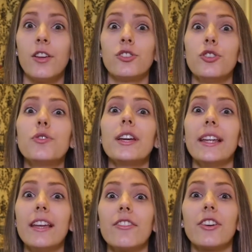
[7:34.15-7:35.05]
So you can
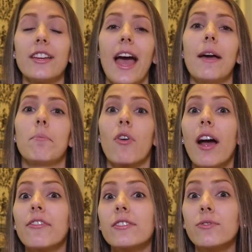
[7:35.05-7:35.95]
either get
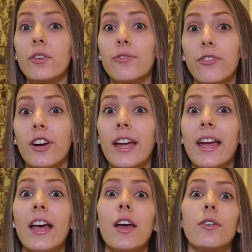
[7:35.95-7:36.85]
breakfast for
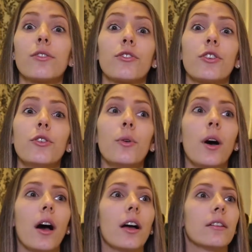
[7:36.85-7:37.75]
free through